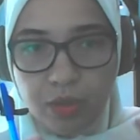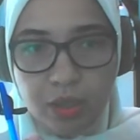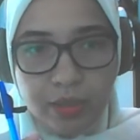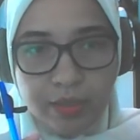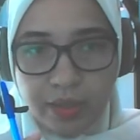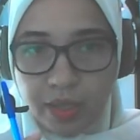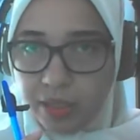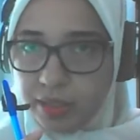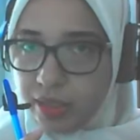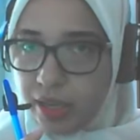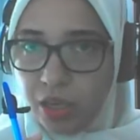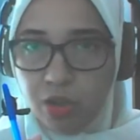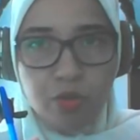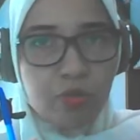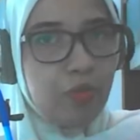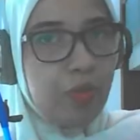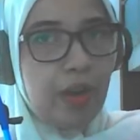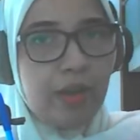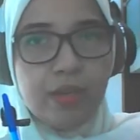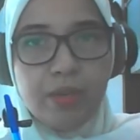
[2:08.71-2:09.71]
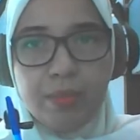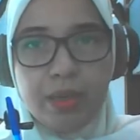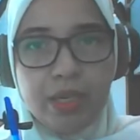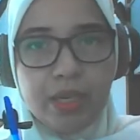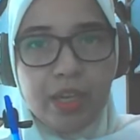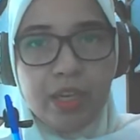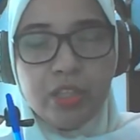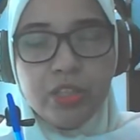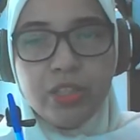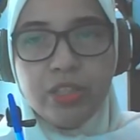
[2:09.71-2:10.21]
Like say you found a
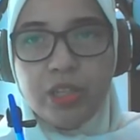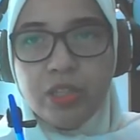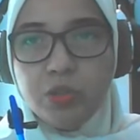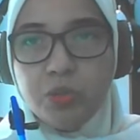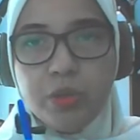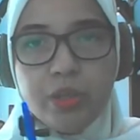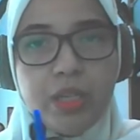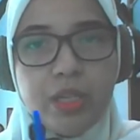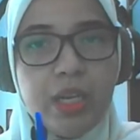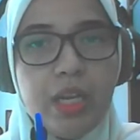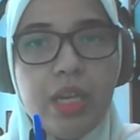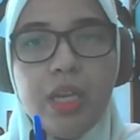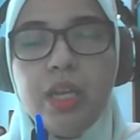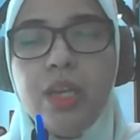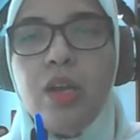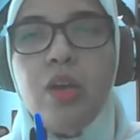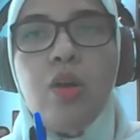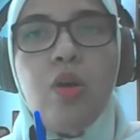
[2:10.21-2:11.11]
medication that's working,